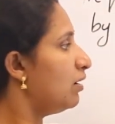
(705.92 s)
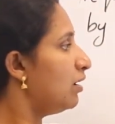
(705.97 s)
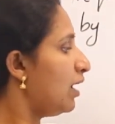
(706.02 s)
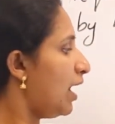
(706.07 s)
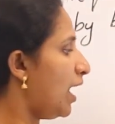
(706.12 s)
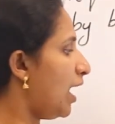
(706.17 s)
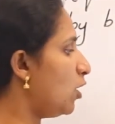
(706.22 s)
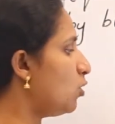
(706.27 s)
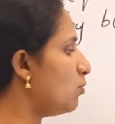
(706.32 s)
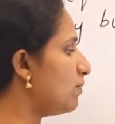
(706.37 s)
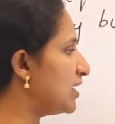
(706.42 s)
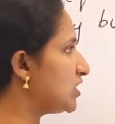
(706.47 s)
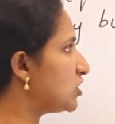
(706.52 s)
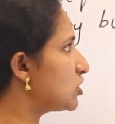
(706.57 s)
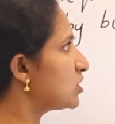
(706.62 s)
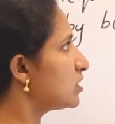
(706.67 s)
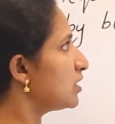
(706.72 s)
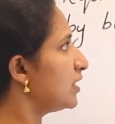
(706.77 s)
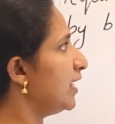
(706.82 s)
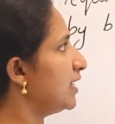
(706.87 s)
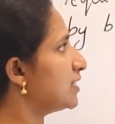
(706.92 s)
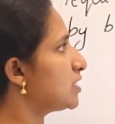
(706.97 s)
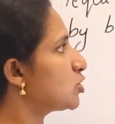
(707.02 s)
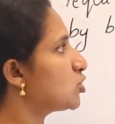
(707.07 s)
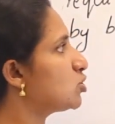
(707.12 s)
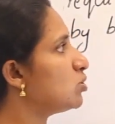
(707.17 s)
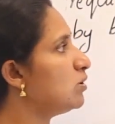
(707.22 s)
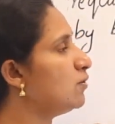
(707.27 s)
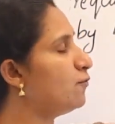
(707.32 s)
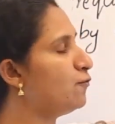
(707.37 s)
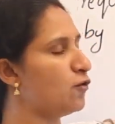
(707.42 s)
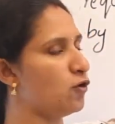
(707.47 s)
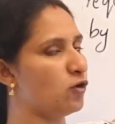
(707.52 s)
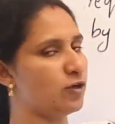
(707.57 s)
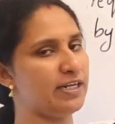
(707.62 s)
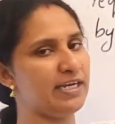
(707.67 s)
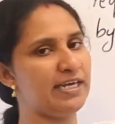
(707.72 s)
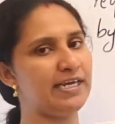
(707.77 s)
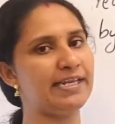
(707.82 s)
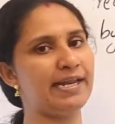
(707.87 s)
how much? Yes,
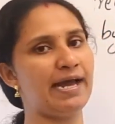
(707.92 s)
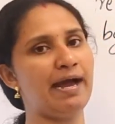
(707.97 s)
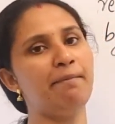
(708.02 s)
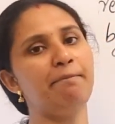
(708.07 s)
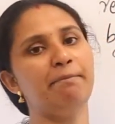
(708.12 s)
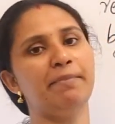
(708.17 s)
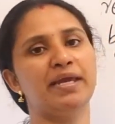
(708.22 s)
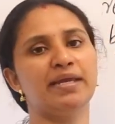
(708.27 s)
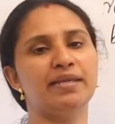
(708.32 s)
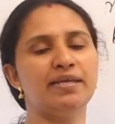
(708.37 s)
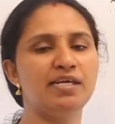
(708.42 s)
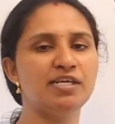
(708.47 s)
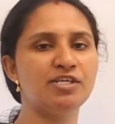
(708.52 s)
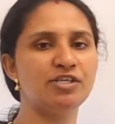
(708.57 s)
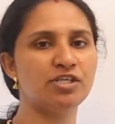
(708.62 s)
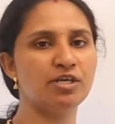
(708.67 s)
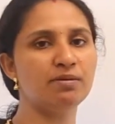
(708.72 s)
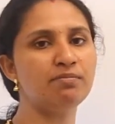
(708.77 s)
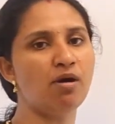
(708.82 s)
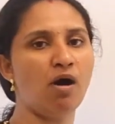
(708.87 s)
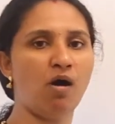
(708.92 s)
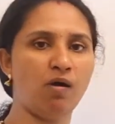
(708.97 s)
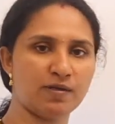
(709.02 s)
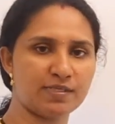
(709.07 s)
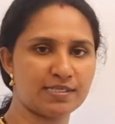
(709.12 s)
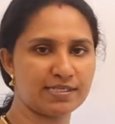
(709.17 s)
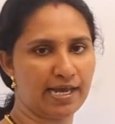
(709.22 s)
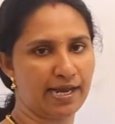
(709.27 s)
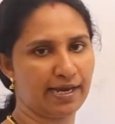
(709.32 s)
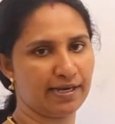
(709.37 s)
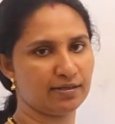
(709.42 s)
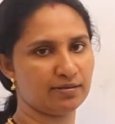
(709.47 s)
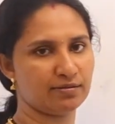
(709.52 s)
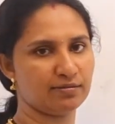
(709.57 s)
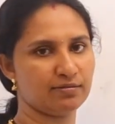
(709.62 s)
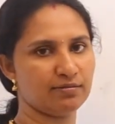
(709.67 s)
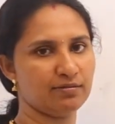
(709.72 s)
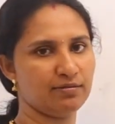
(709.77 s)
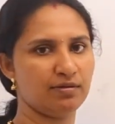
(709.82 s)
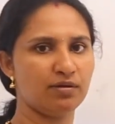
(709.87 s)
240 gram magnesium oxide.
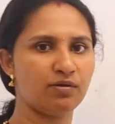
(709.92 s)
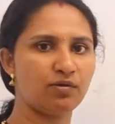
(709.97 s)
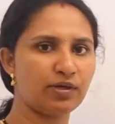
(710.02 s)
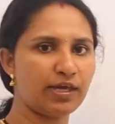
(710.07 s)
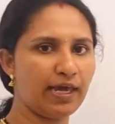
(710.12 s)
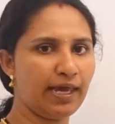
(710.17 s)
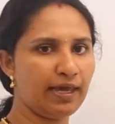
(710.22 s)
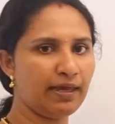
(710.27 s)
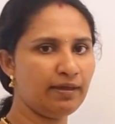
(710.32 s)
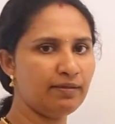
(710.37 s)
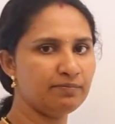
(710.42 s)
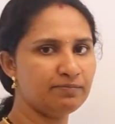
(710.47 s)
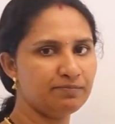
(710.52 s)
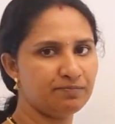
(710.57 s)
Okay.